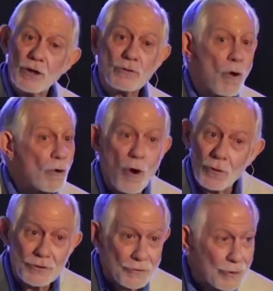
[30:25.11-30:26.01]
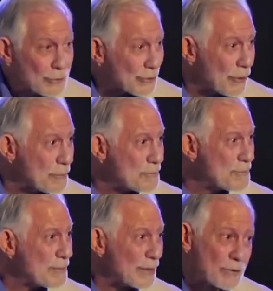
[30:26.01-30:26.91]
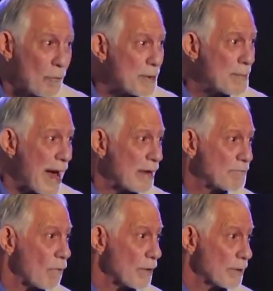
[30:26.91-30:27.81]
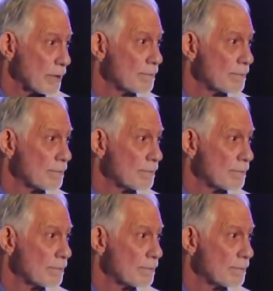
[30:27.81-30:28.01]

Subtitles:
don't go to Jerusalem. It's going to be bad for you.